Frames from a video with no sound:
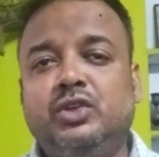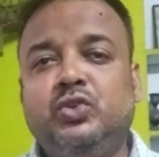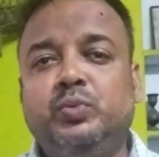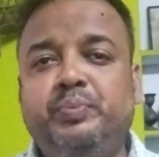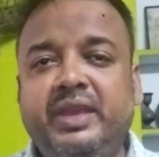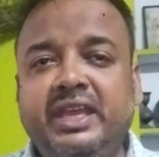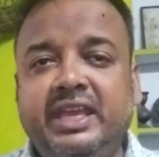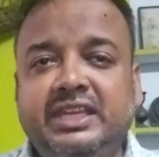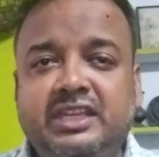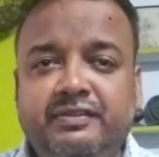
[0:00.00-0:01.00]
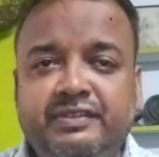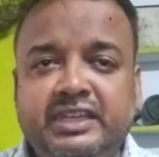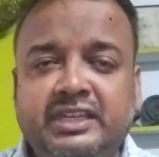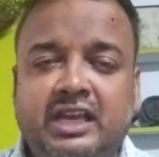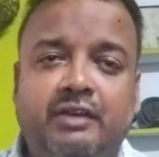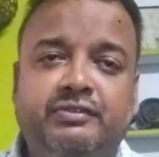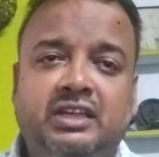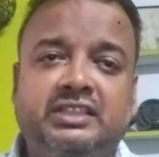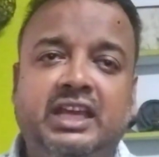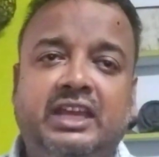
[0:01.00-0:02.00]
to pay a dividend
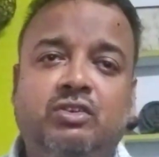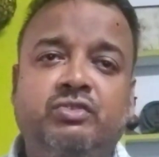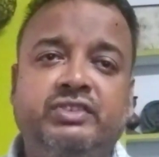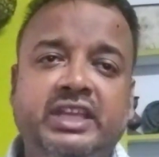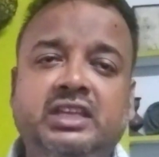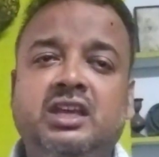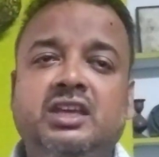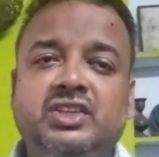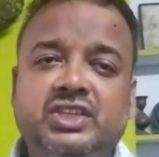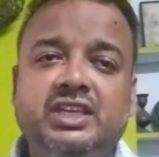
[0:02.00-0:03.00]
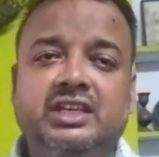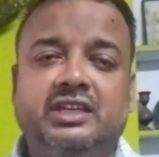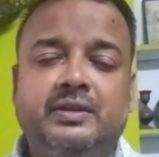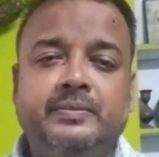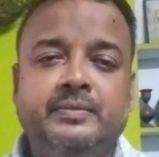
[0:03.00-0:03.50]
after the accounting year